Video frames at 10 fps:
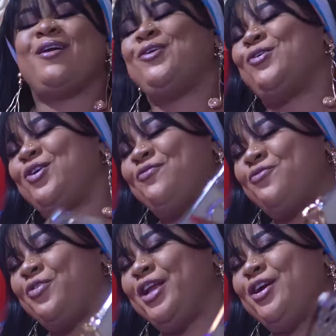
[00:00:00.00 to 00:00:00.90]
You know,
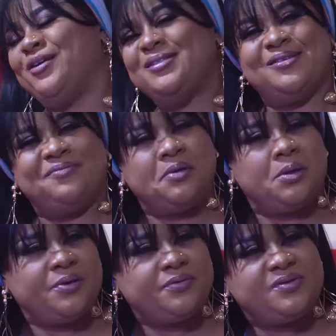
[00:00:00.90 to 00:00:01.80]
you've really got some
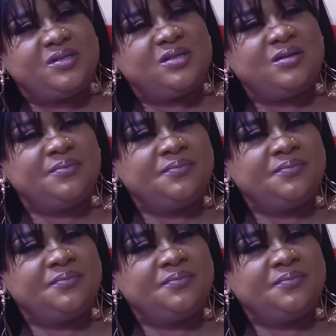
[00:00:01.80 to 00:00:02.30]
nerves.